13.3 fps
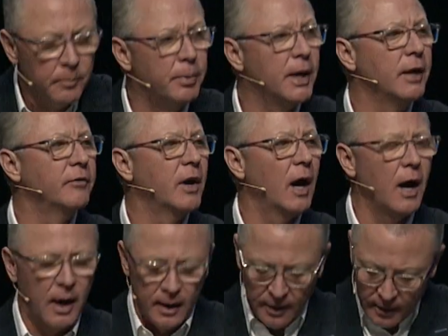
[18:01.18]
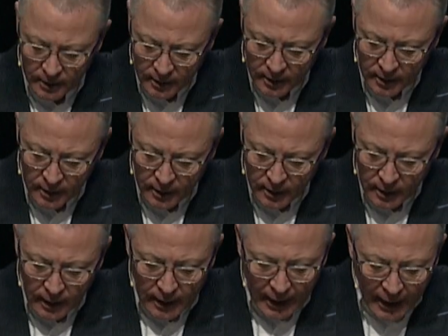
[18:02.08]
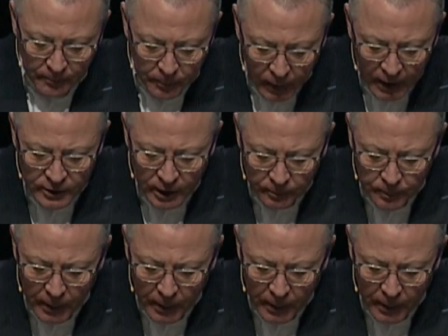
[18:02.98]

but of God. If pleasing